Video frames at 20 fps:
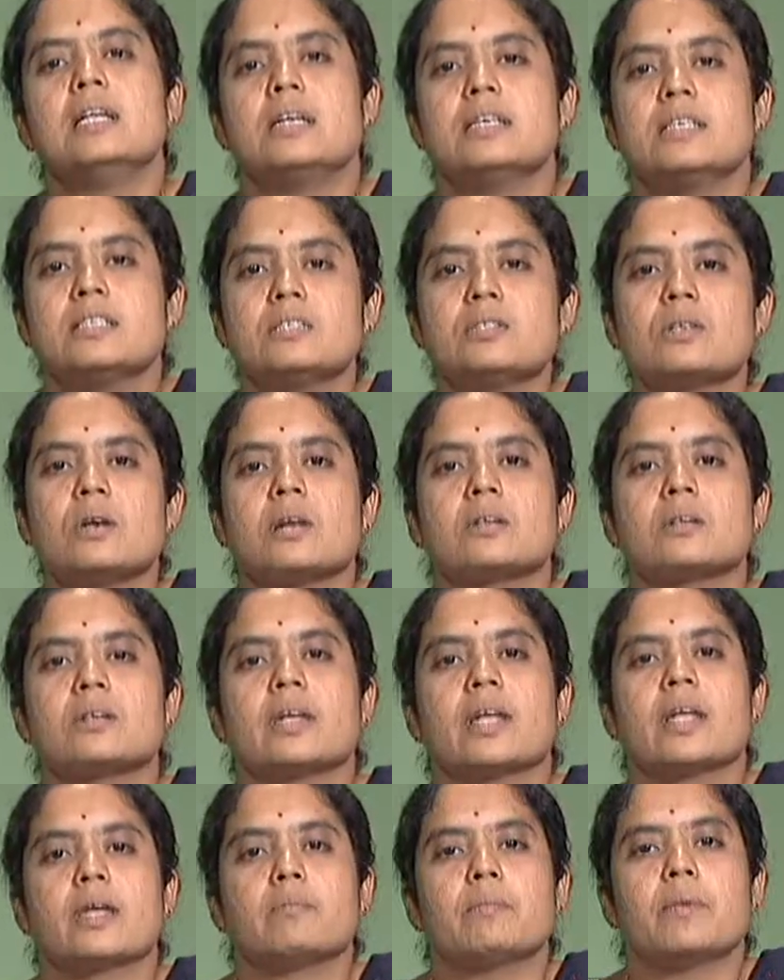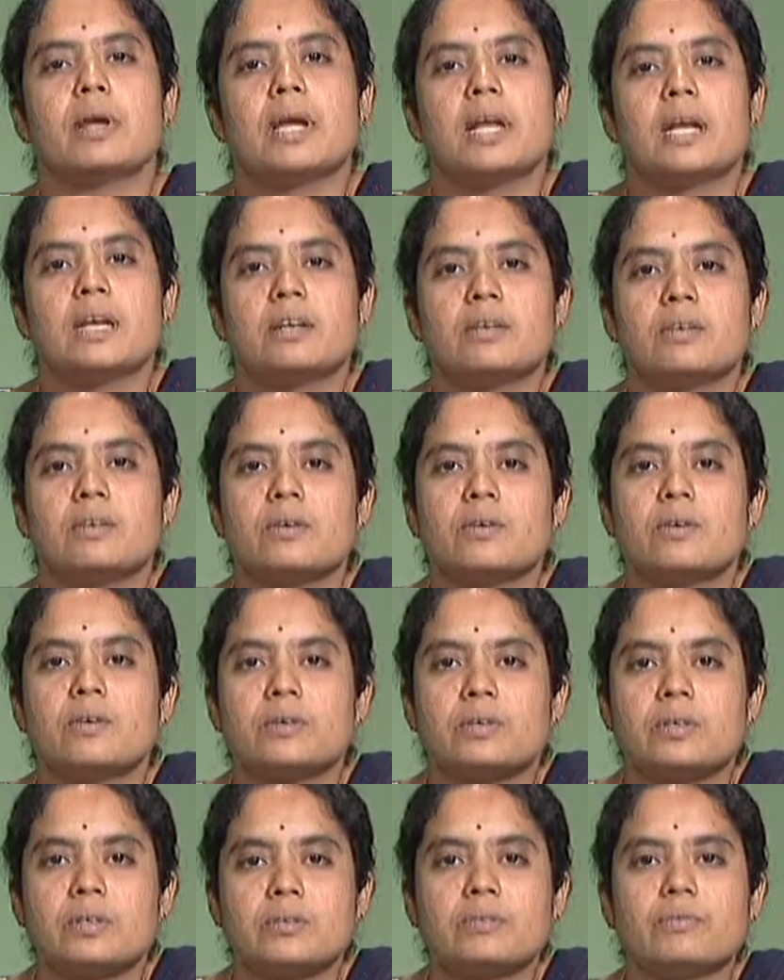Let us talk to him and
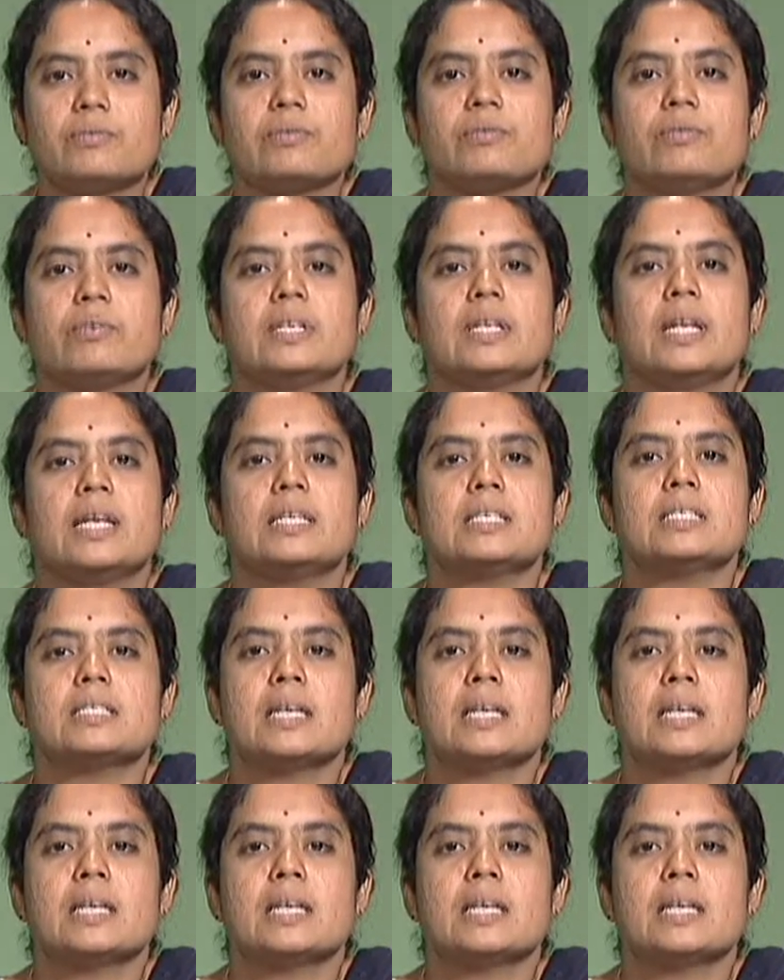let